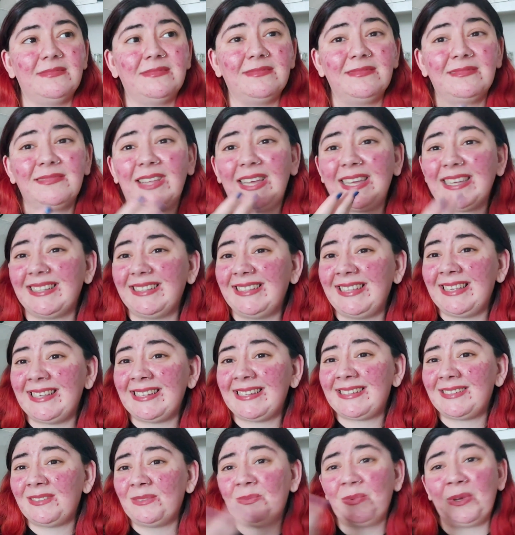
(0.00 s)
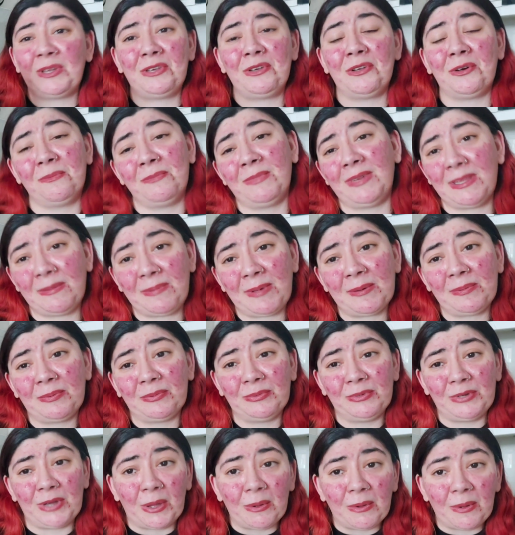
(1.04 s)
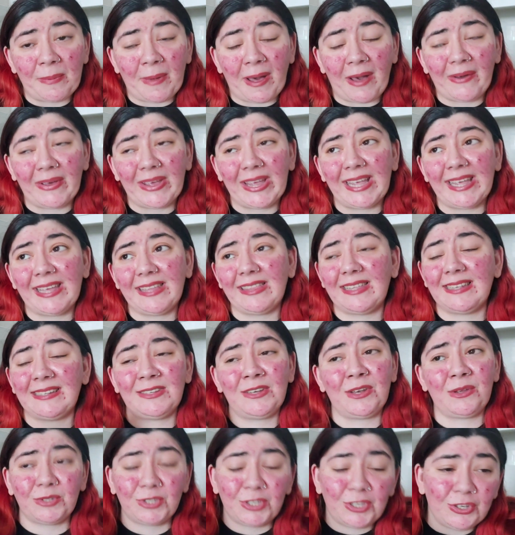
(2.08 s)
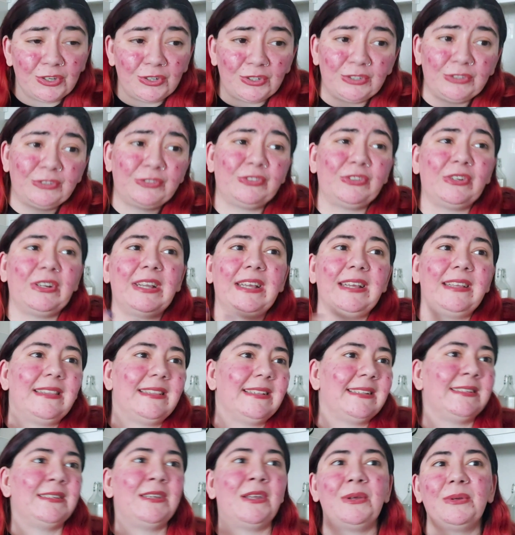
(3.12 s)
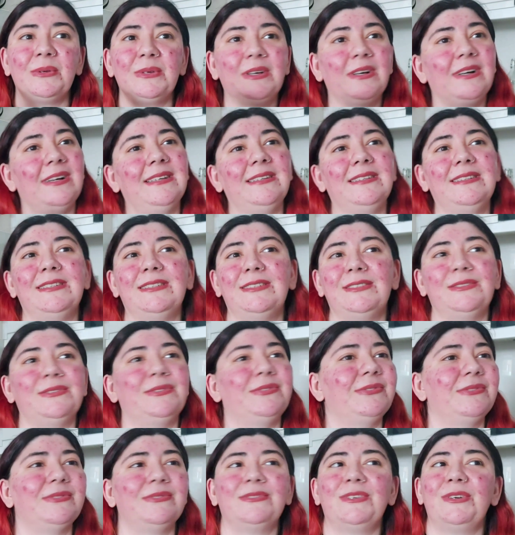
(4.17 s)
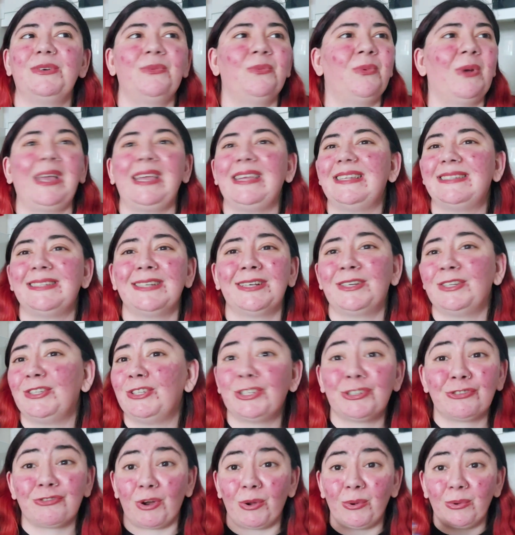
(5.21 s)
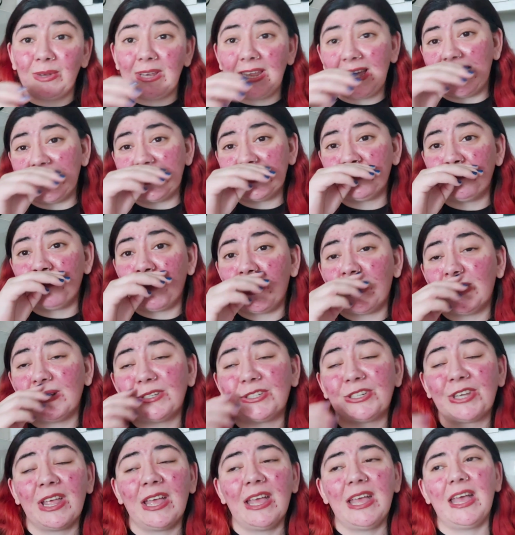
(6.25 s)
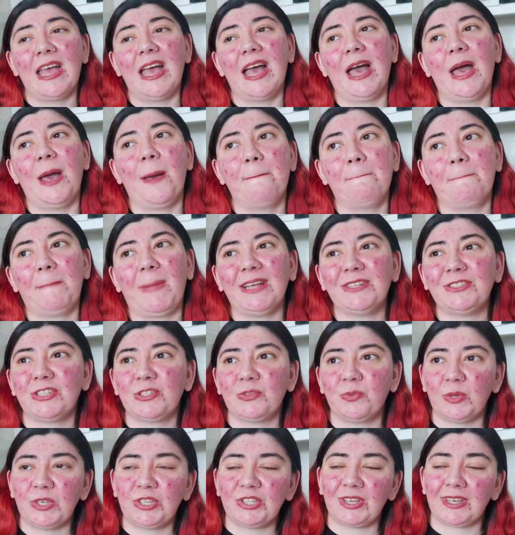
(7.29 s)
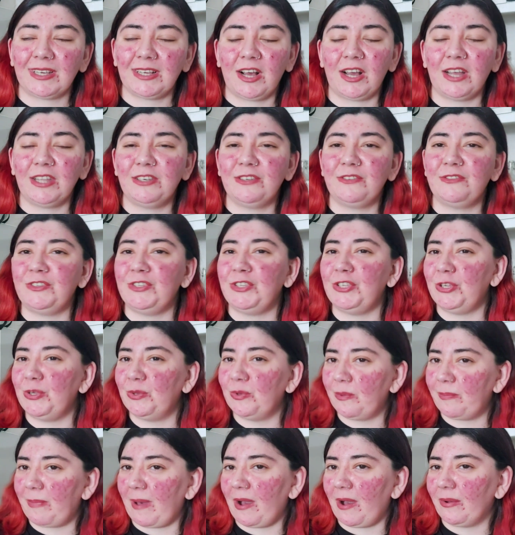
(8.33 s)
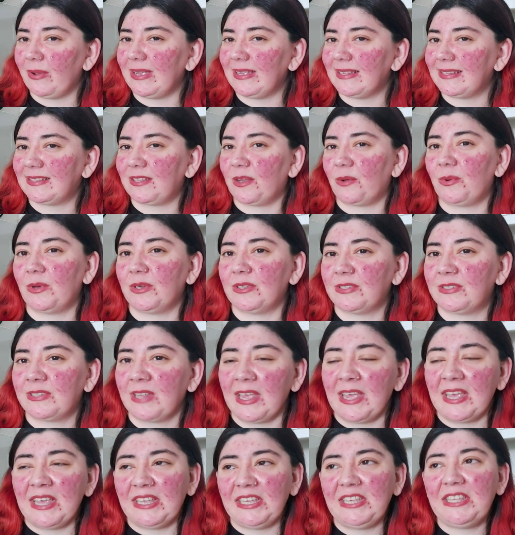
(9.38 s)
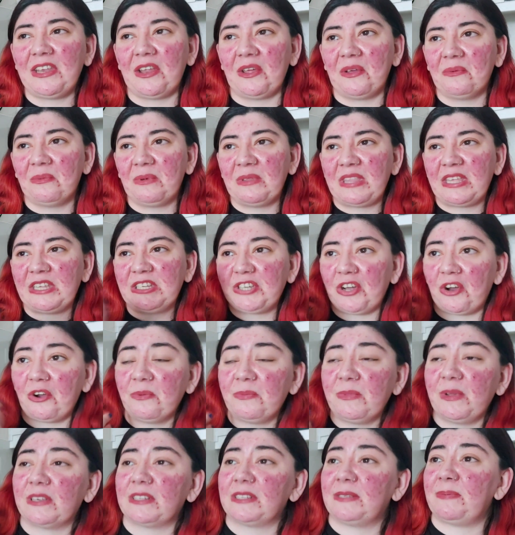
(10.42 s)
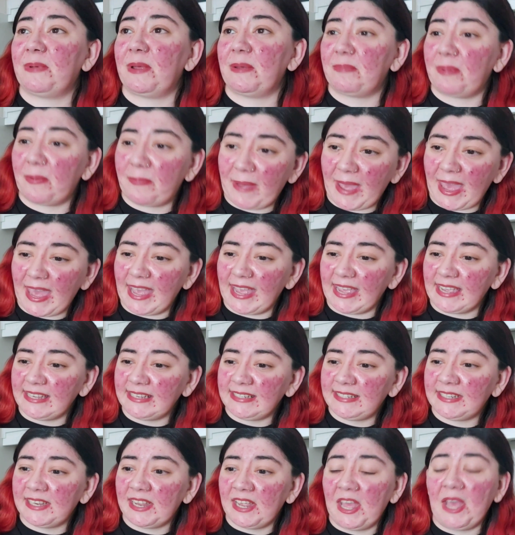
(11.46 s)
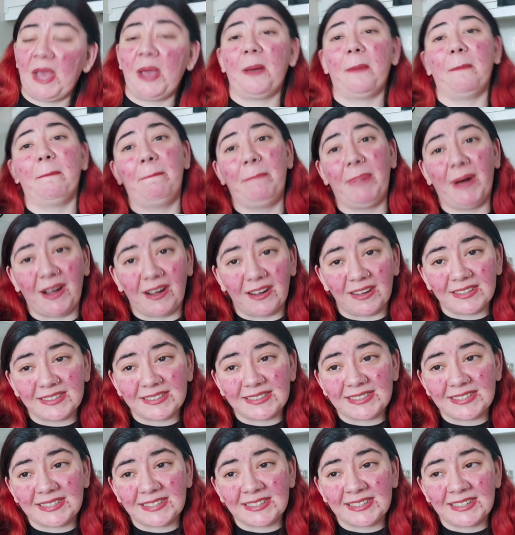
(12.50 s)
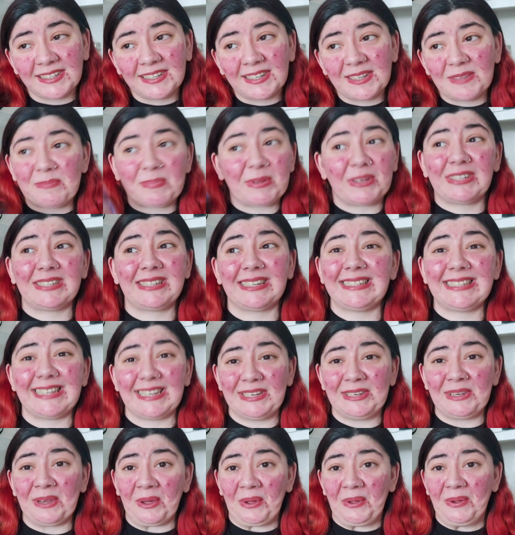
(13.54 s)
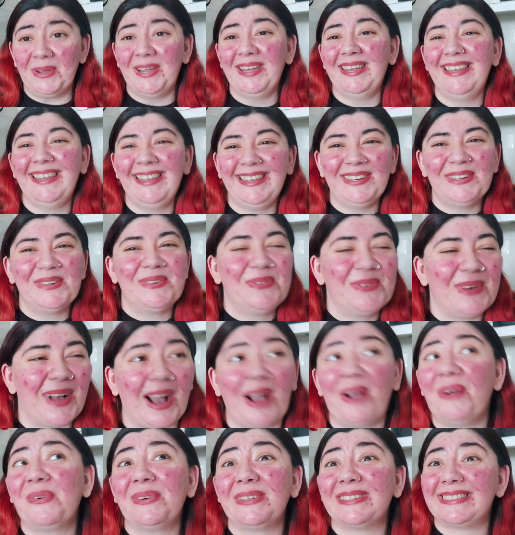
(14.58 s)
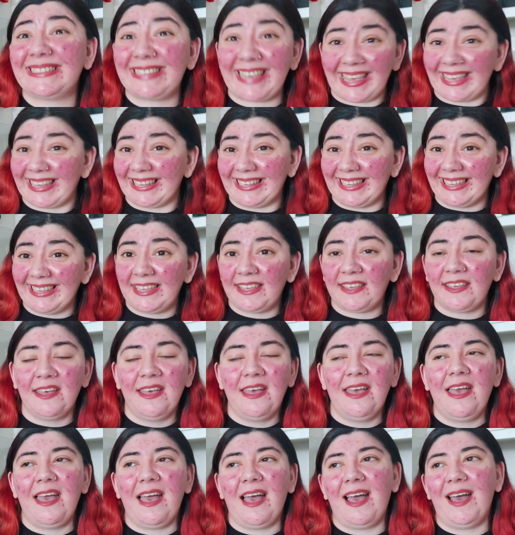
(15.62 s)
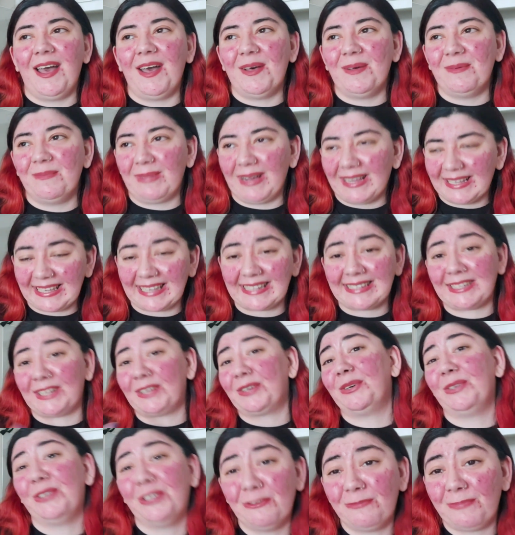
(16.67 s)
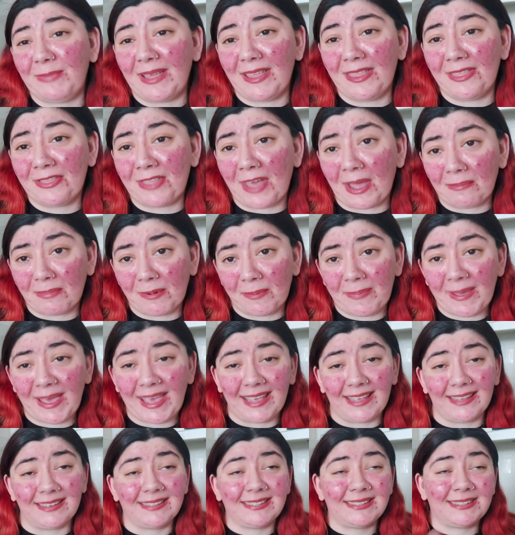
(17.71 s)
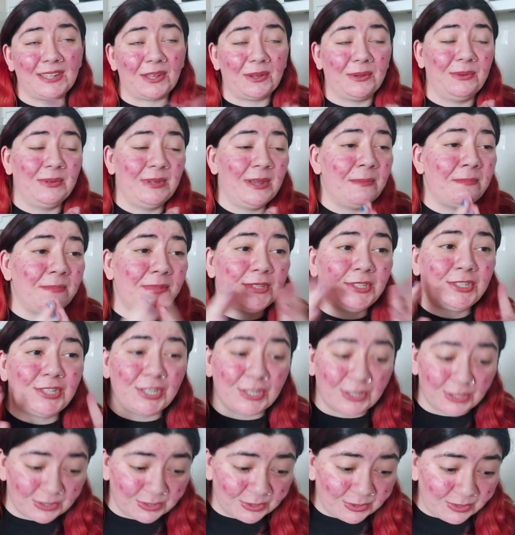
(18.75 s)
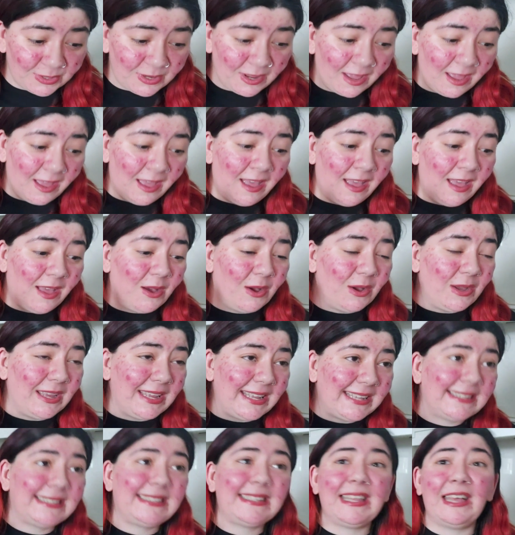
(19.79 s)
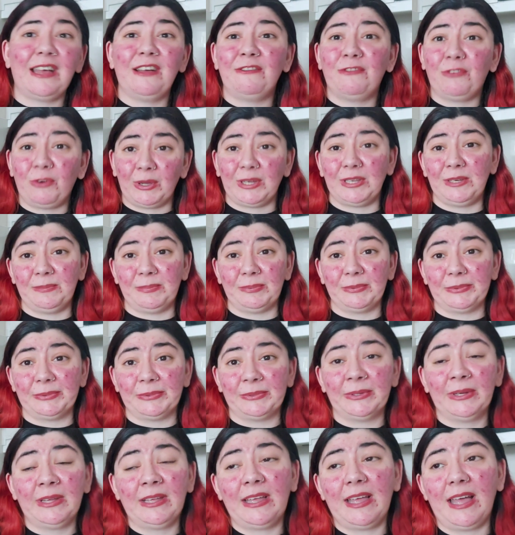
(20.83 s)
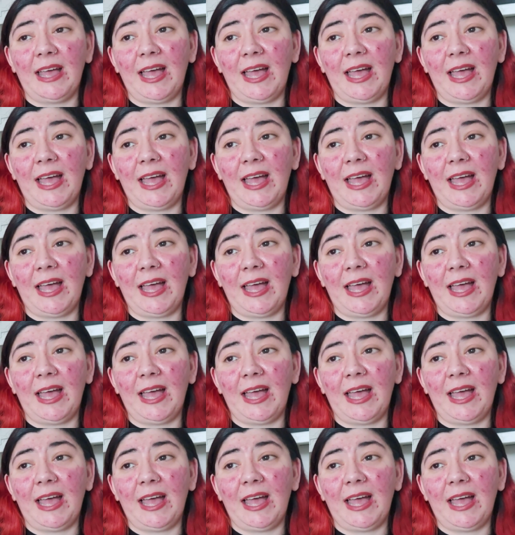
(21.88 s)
like this, where not many people know about it, there's no cure for it, there's no kind of way to control it as much. I just wish I kind of knew about it. So I was, you know, when they told me, I was a bit prepared, but because I didn't know I was getting it, I guess I couldn't have been that prepared. So number two, is it avoidable?